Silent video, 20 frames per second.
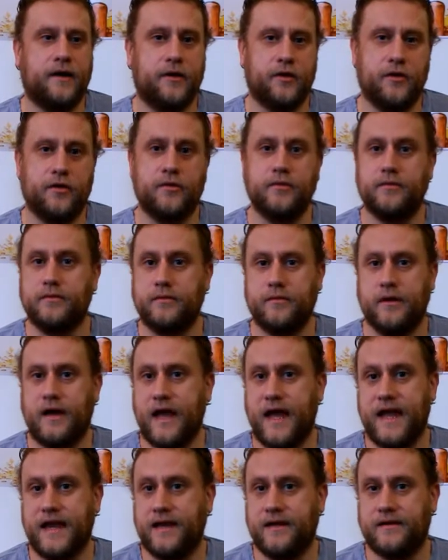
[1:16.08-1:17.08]
who
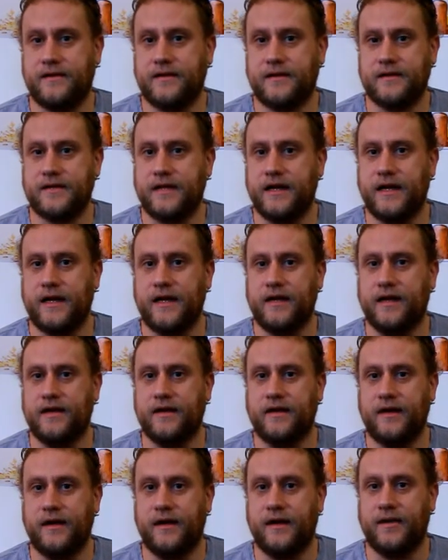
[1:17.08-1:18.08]
hate to
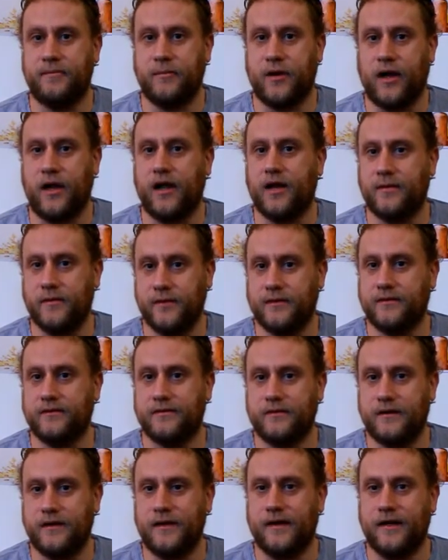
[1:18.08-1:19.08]
see Parliament
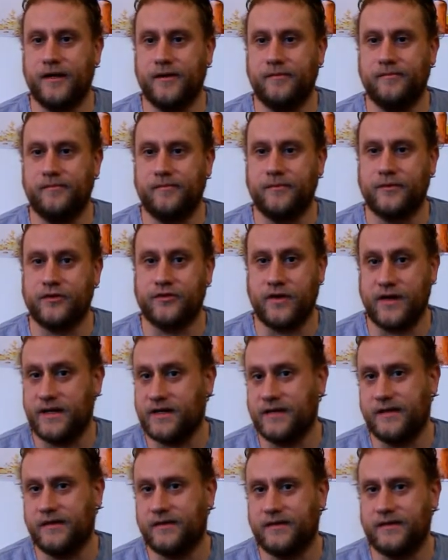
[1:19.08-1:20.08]

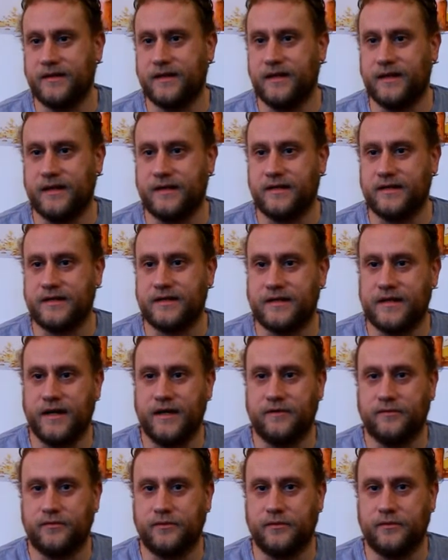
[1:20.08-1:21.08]
treated in a
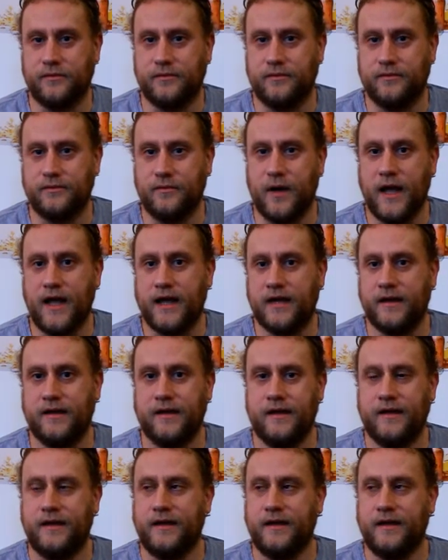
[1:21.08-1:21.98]
disdainful way.